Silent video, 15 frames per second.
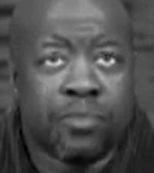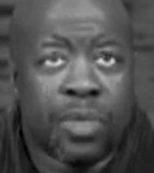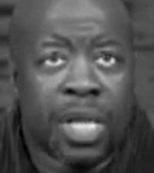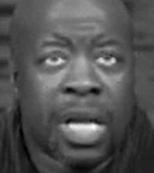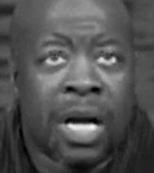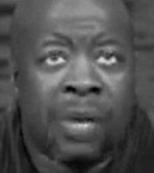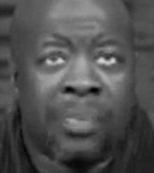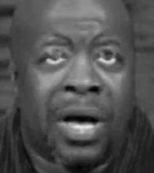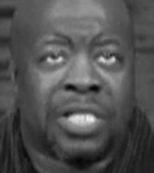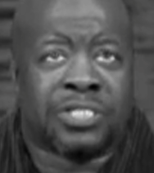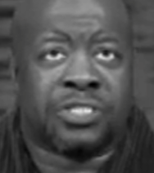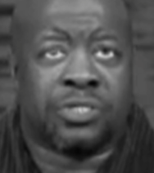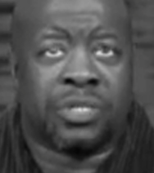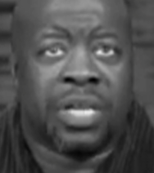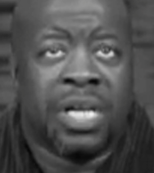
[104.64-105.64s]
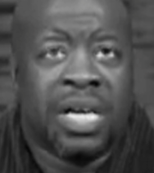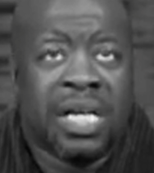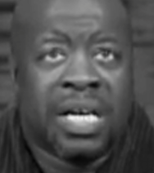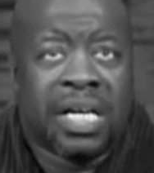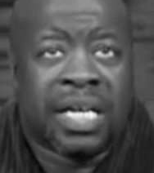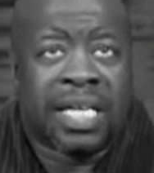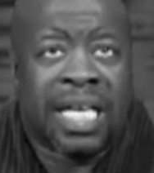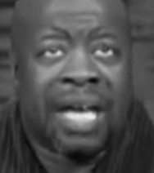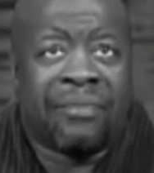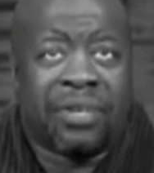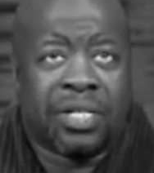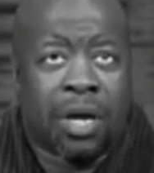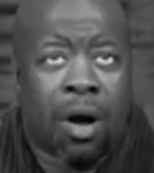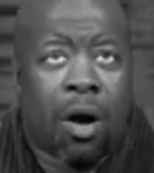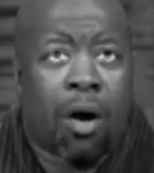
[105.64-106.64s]
Apostle Kevin
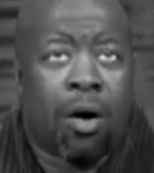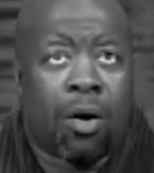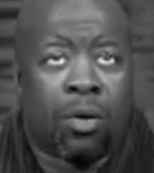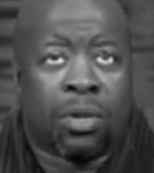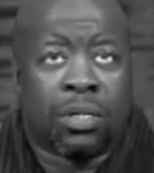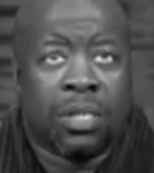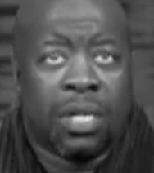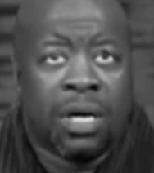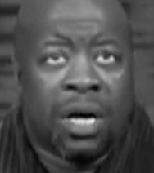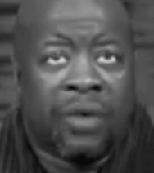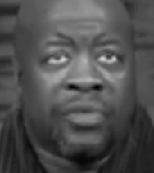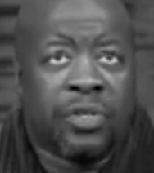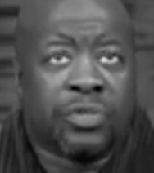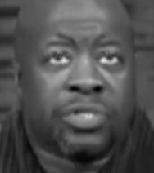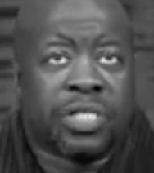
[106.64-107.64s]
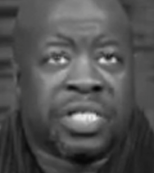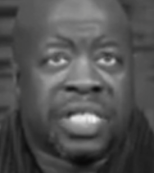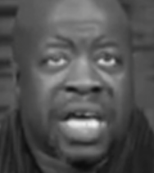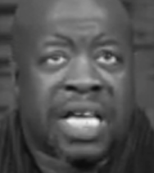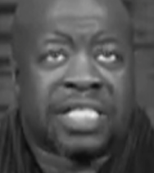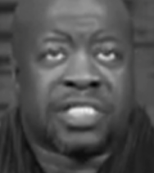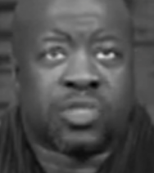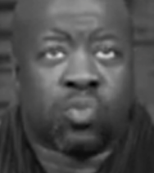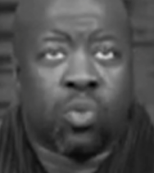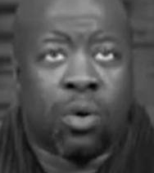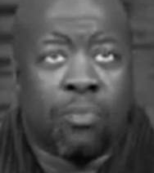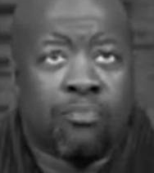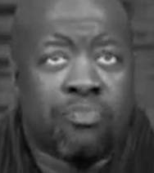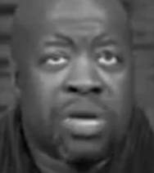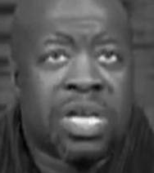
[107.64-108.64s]
Hall of Houston, Texas will
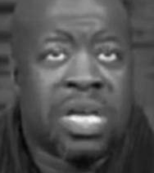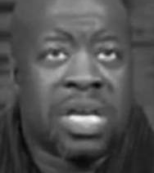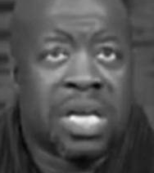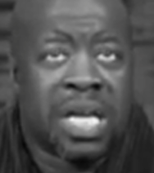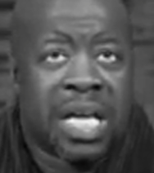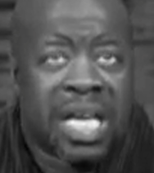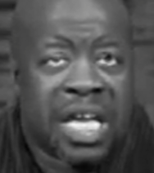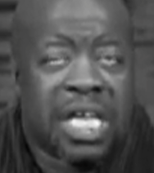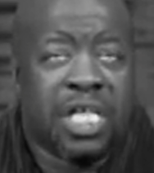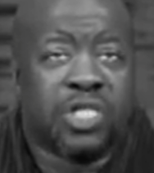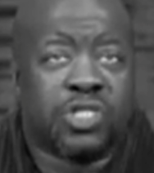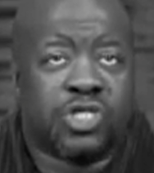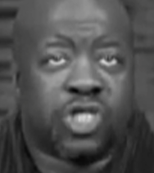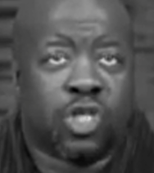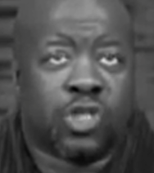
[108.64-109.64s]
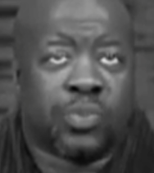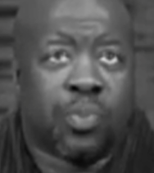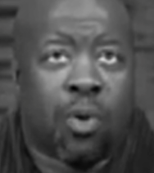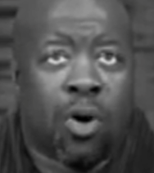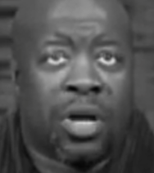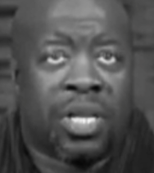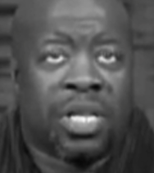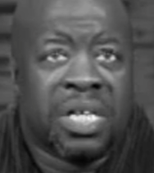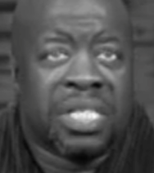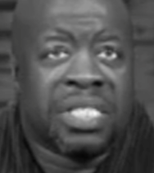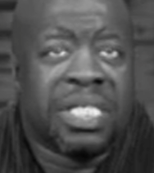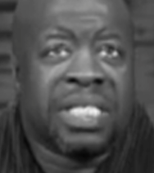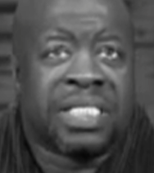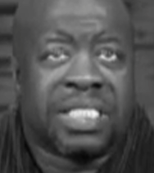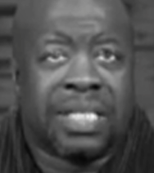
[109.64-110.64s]
be in Church Point
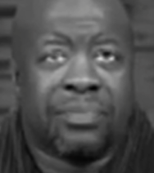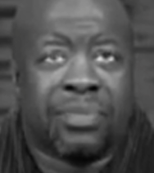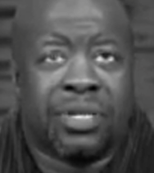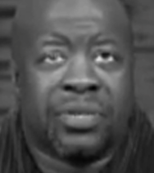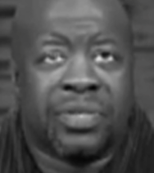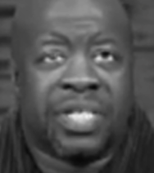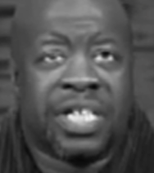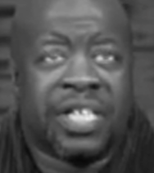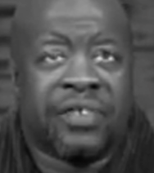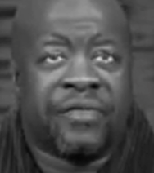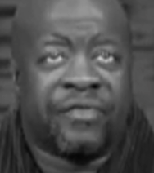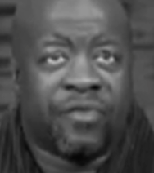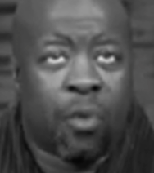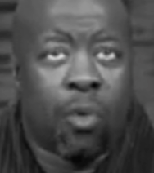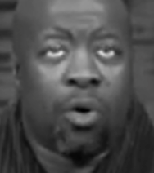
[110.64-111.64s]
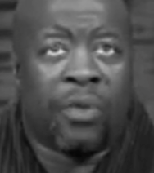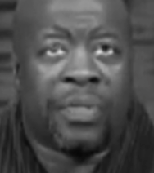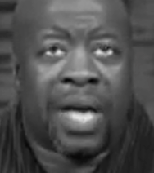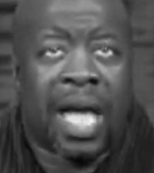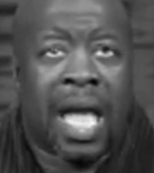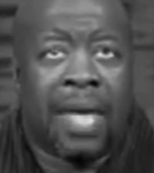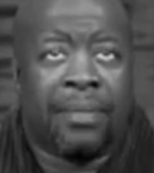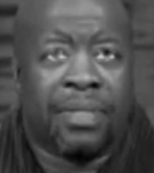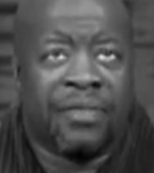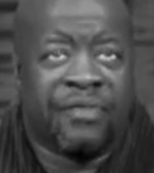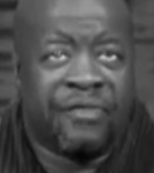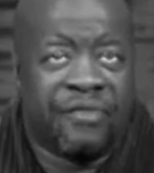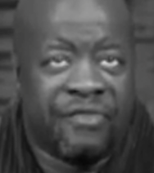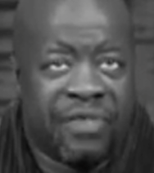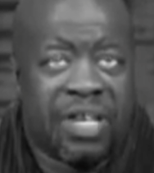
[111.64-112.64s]
December the 4th and the
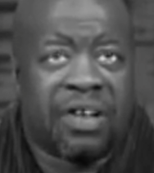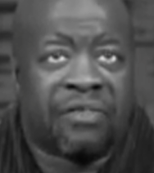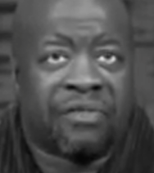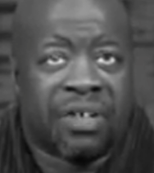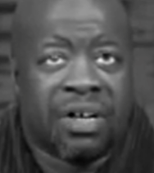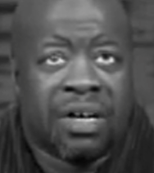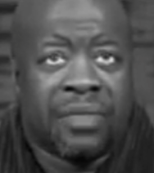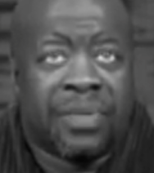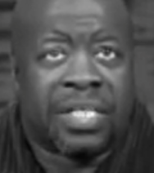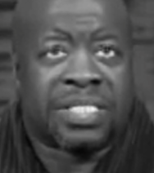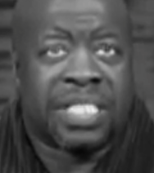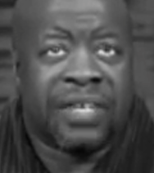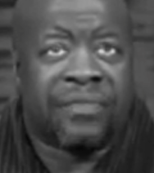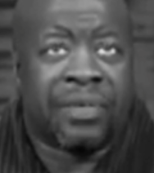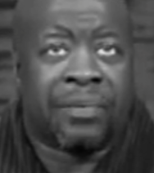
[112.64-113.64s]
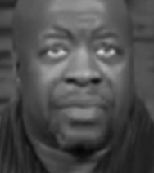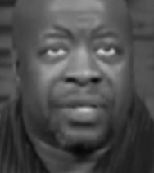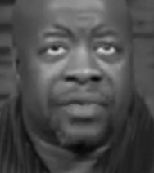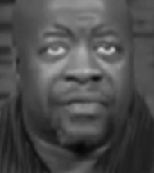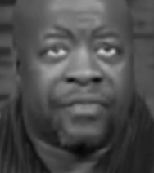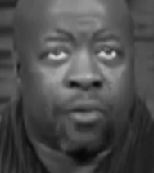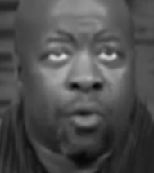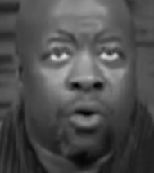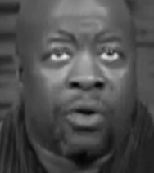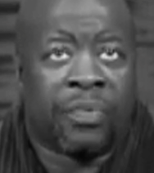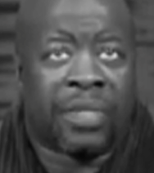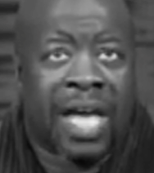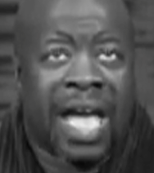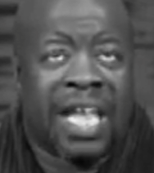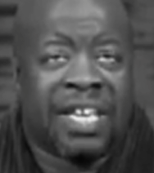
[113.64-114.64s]
5th. That's December the
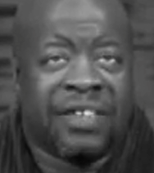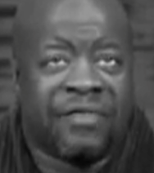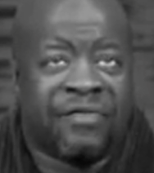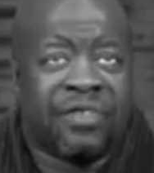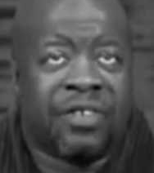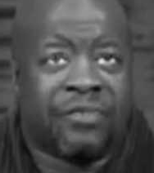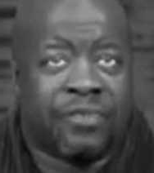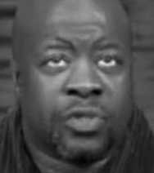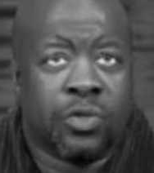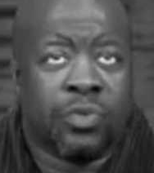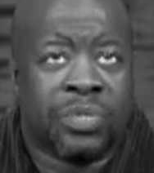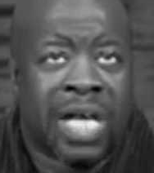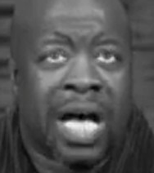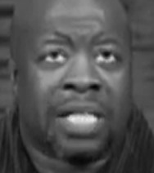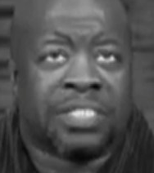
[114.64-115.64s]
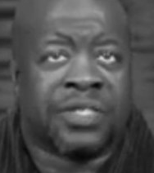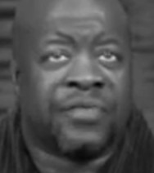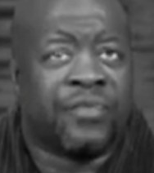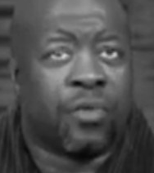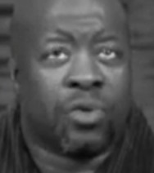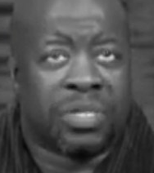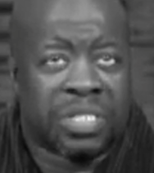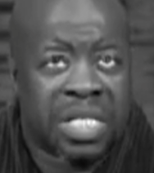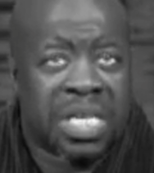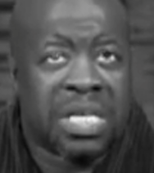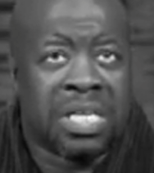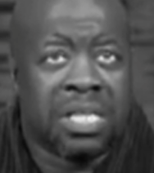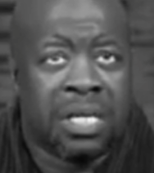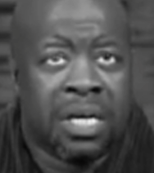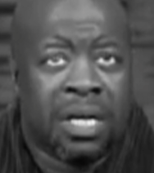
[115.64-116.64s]
4th and the 5th,
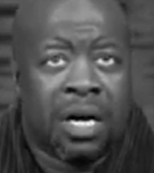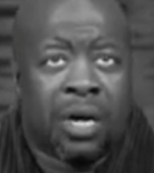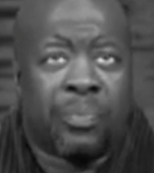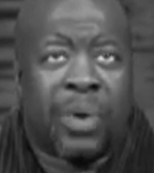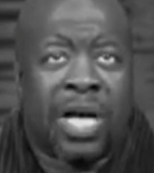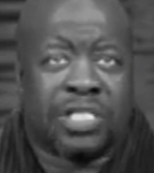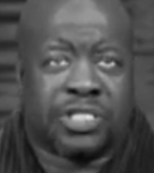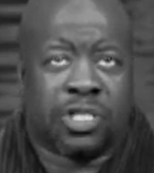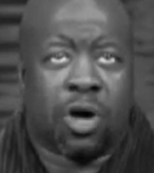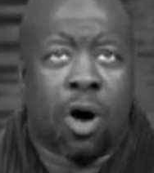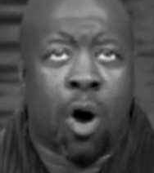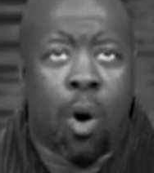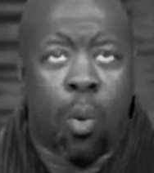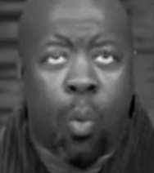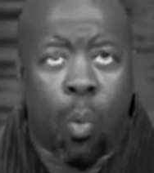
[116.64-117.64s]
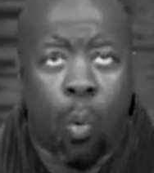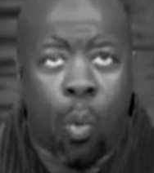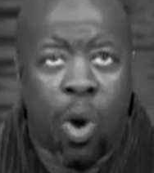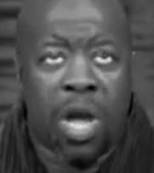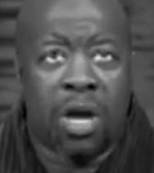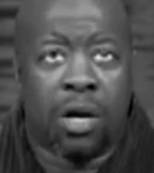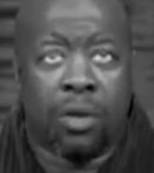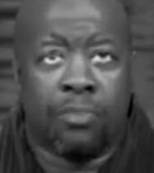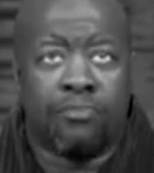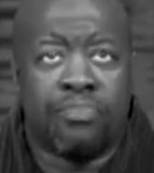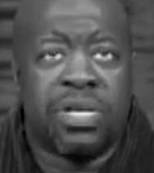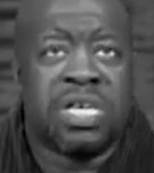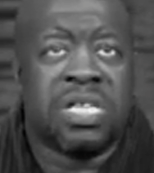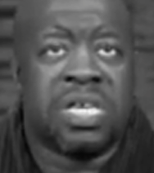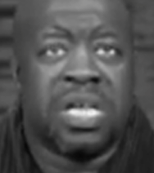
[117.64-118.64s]
2014. Apostle Hall will
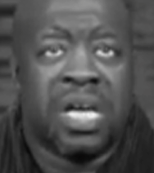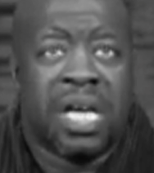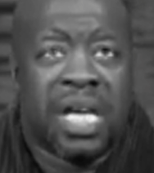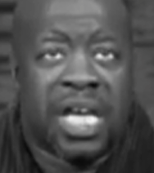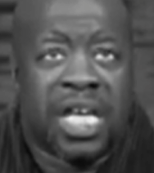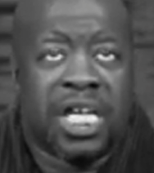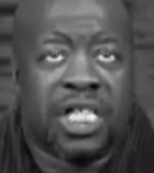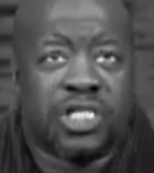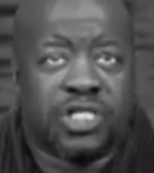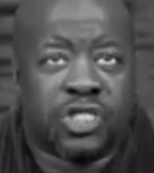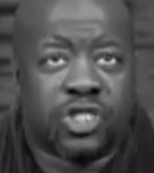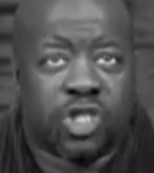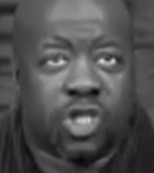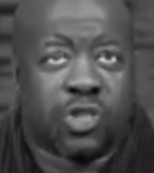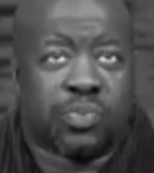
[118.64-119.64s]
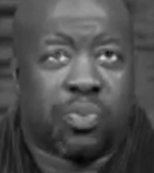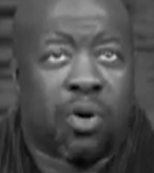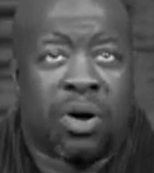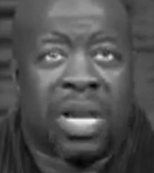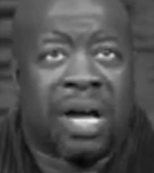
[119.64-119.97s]
be in Church Point.